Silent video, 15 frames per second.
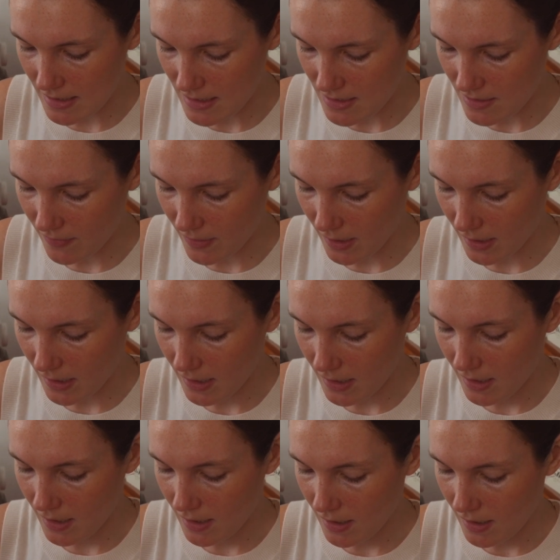He's a very
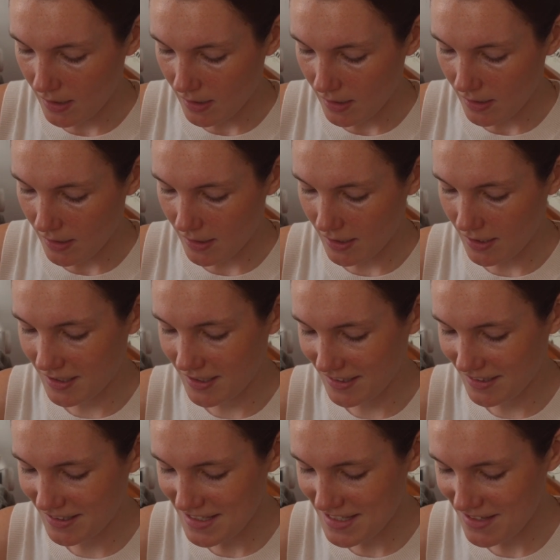
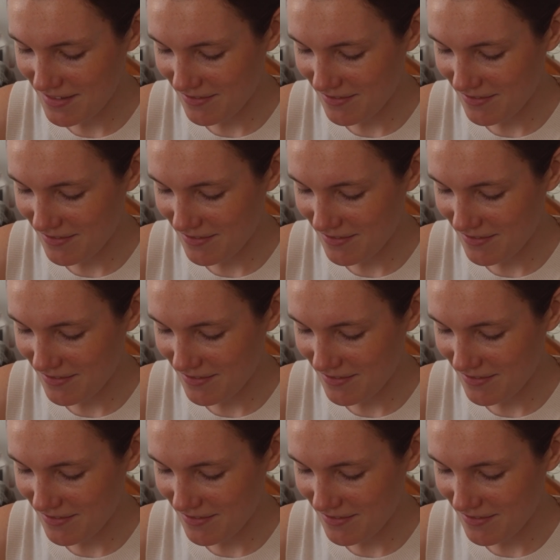he's